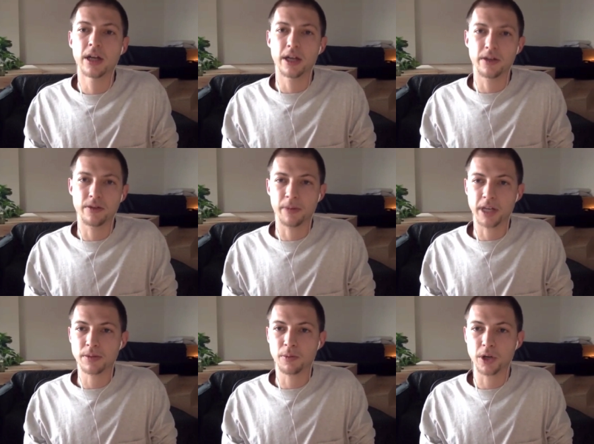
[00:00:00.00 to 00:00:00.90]
If it
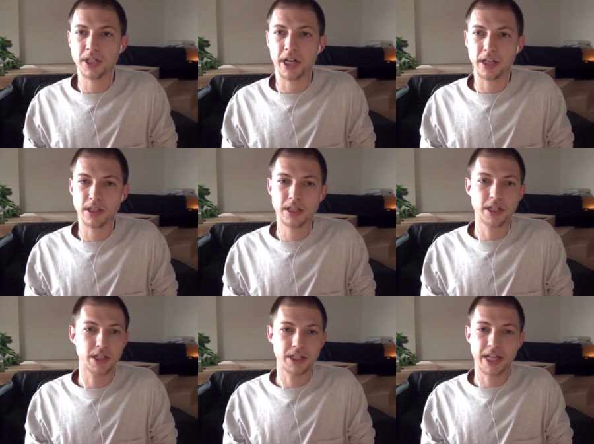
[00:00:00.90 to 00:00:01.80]
makes more sense
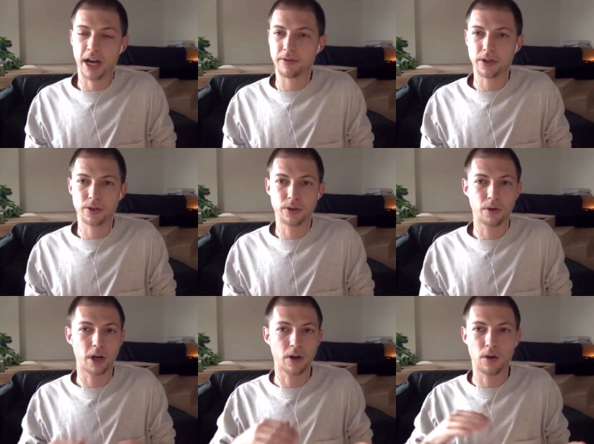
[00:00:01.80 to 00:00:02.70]
to just have the
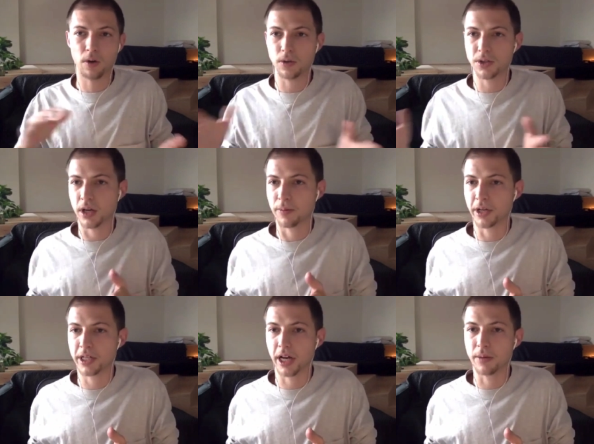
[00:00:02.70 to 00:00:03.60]
crew on a whole
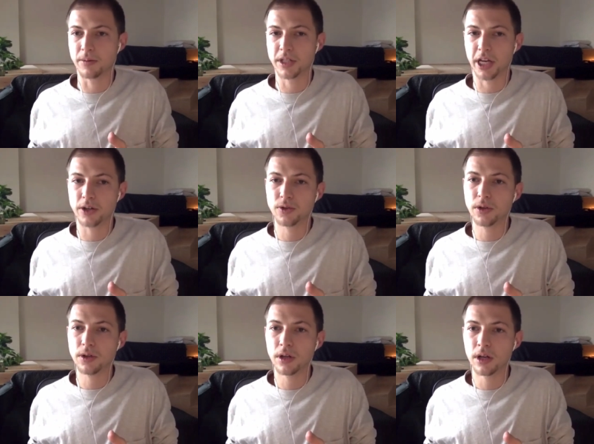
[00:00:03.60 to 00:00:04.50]
separate time
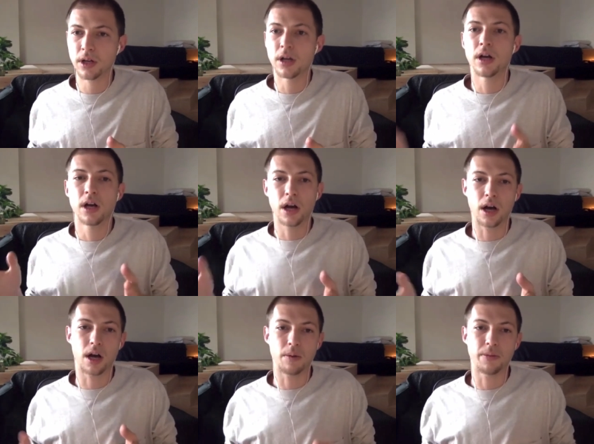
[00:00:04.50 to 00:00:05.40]
schedule,
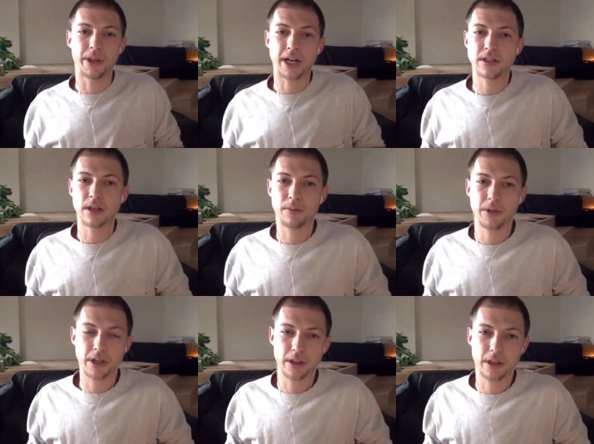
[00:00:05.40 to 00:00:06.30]
that's
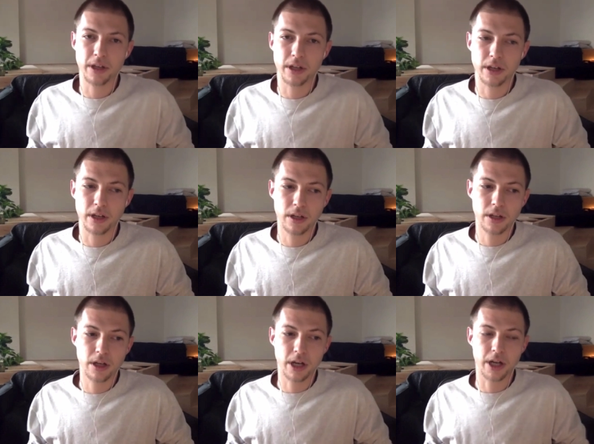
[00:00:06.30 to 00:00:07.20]
something that
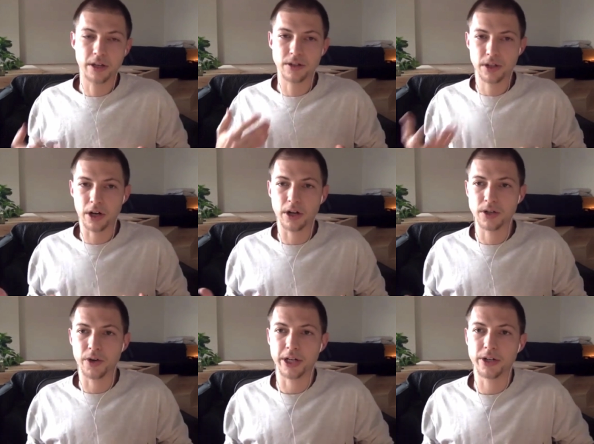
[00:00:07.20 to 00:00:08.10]
I, as the art
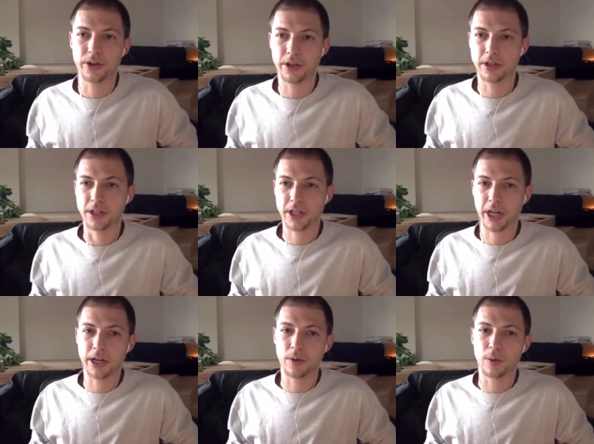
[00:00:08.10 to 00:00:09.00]
director and the
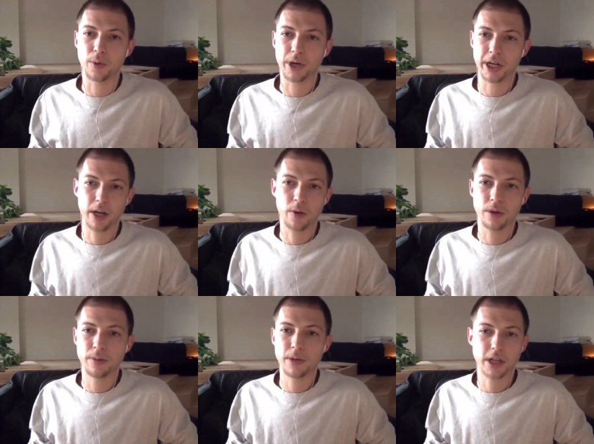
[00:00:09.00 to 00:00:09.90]
designer, would work out
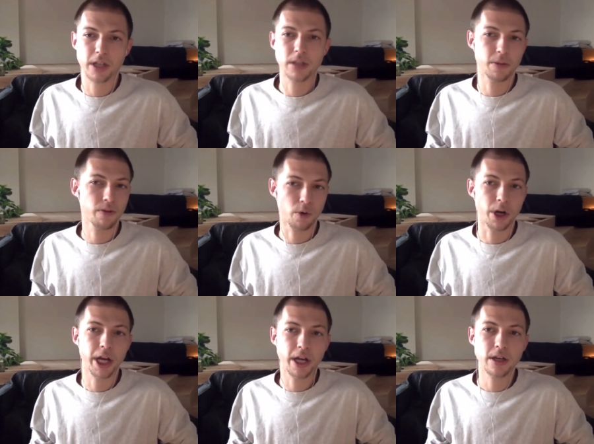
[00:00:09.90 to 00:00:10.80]
with production
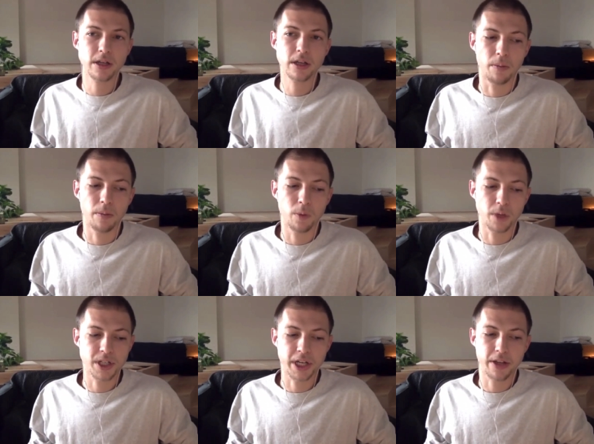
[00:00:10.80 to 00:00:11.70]
beforehand
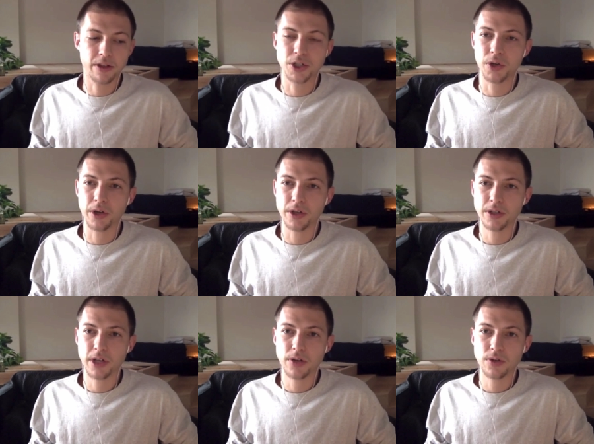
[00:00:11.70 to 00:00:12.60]
once I get their shooting
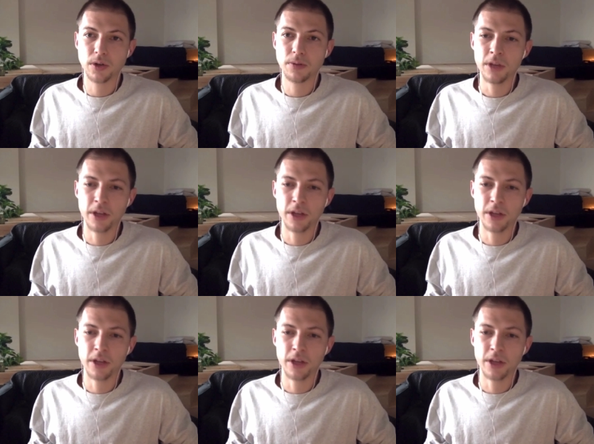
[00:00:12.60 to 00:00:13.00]
schedule.